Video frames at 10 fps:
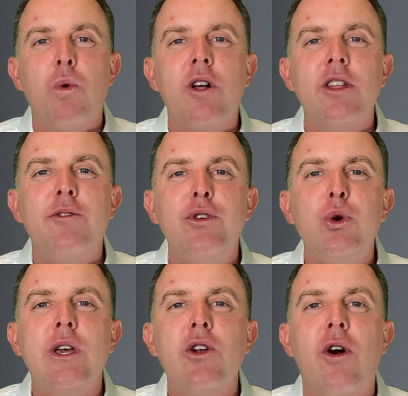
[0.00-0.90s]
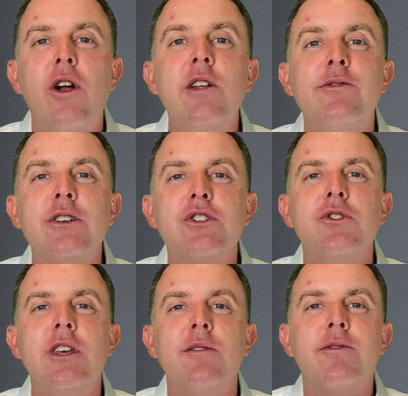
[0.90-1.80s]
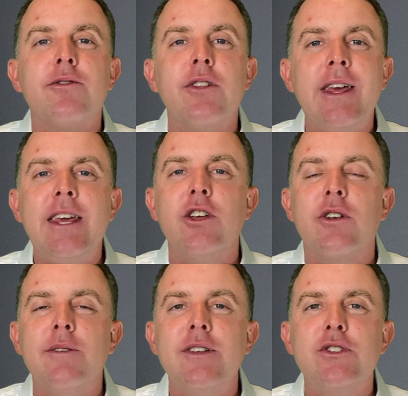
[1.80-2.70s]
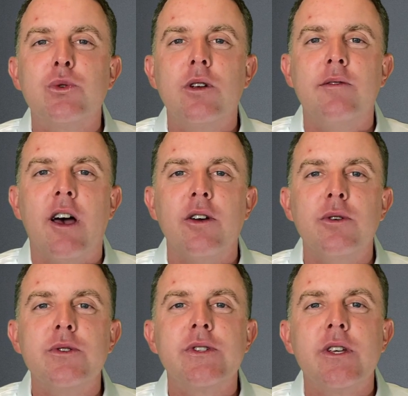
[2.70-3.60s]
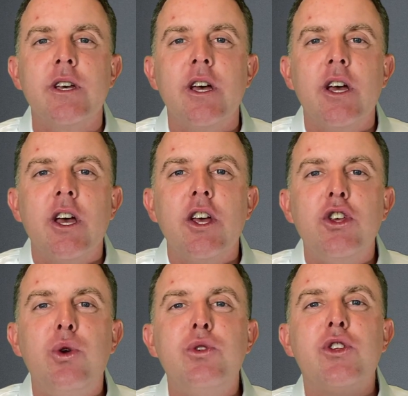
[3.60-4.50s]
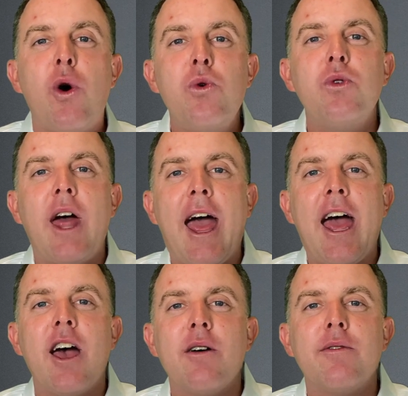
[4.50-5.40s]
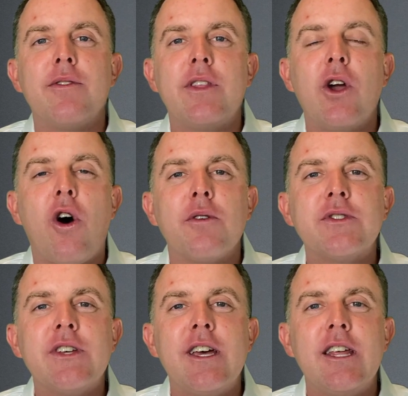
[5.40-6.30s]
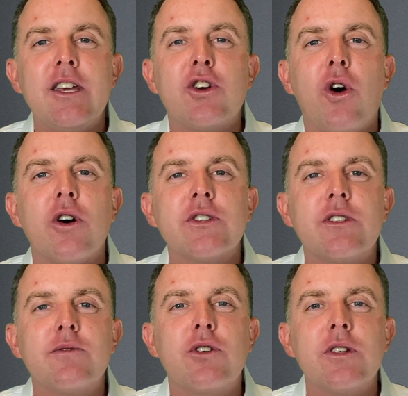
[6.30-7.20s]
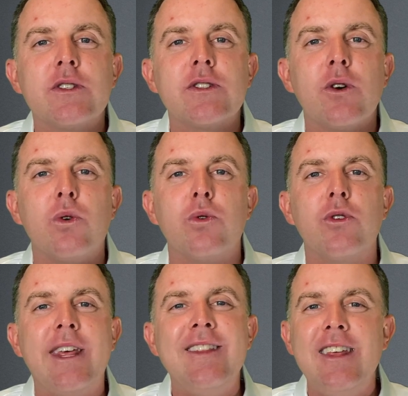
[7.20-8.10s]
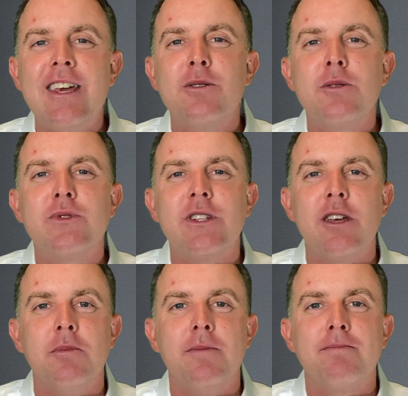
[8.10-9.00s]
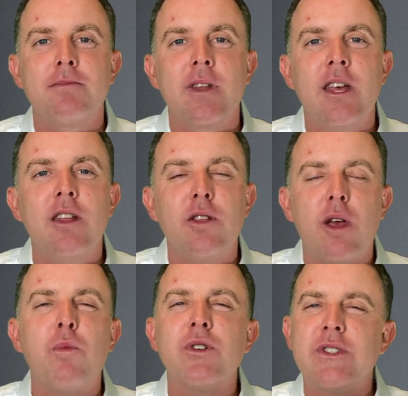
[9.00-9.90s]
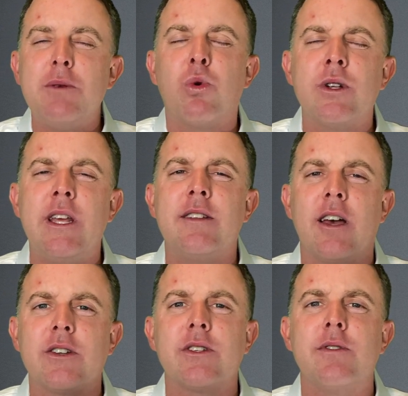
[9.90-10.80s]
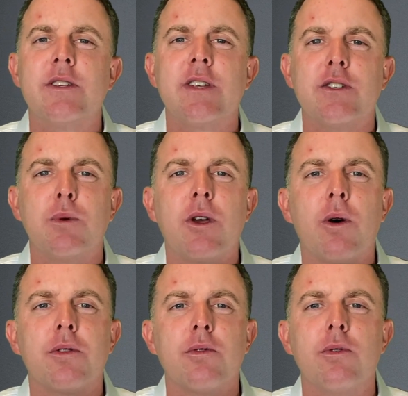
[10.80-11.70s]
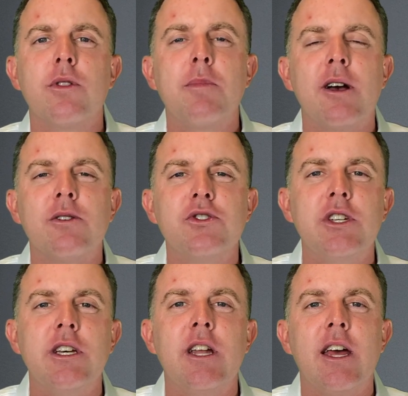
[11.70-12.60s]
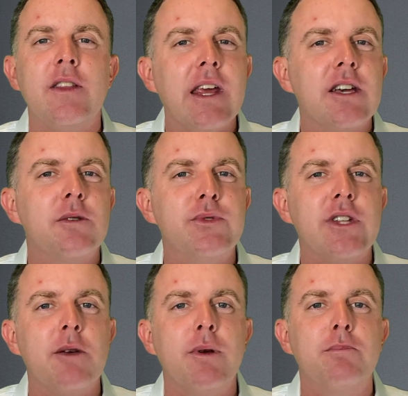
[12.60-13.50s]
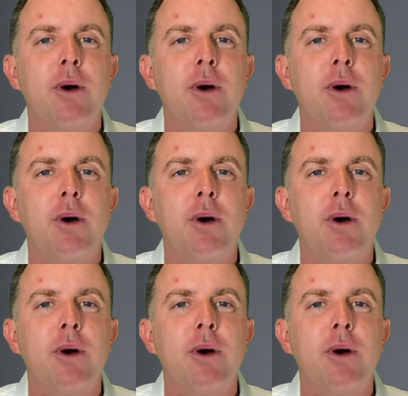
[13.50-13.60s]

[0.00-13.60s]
Well, if you can artificially inflate your inventory values, you don't have the offsetting cost of goods sold in the income statement. And we'll see more details of this as we go through the balance sheet and the income statement.